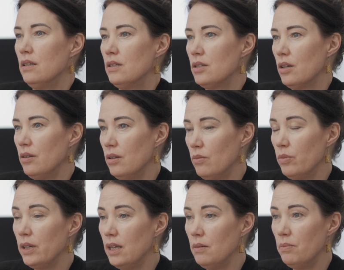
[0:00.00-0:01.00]
so that
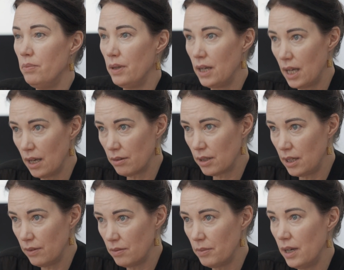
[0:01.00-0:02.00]
we get better
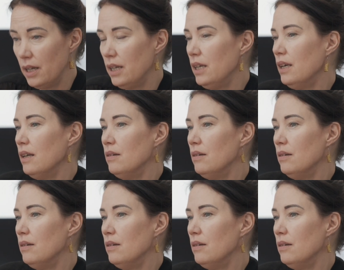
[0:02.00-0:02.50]
healthcare for Māori